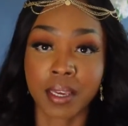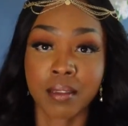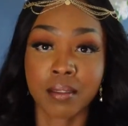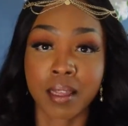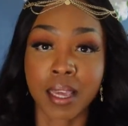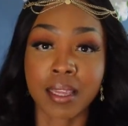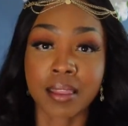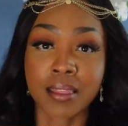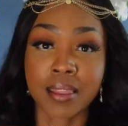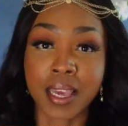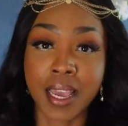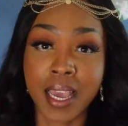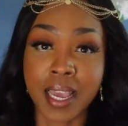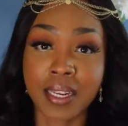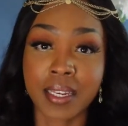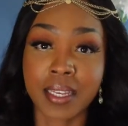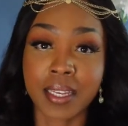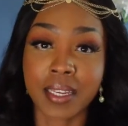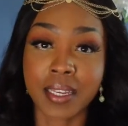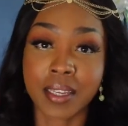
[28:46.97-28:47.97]
Like
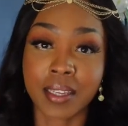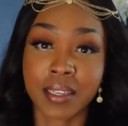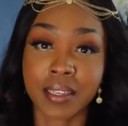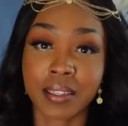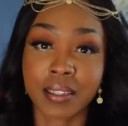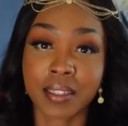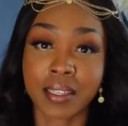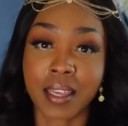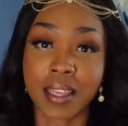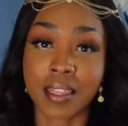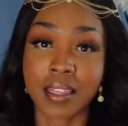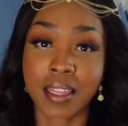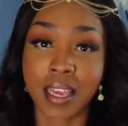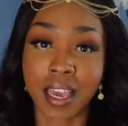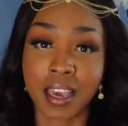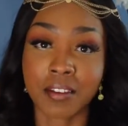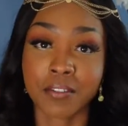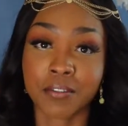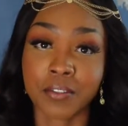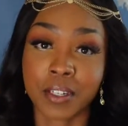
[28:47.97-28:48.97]
that is
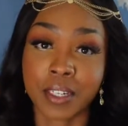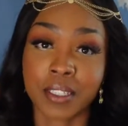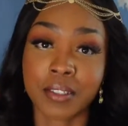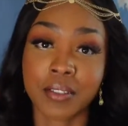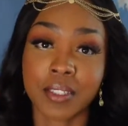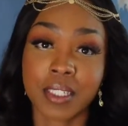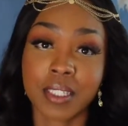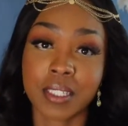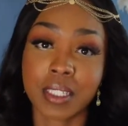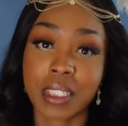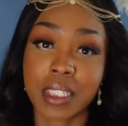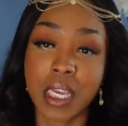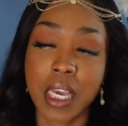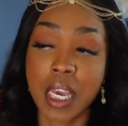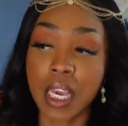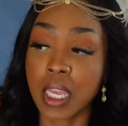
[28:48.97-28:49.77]
that fragrance.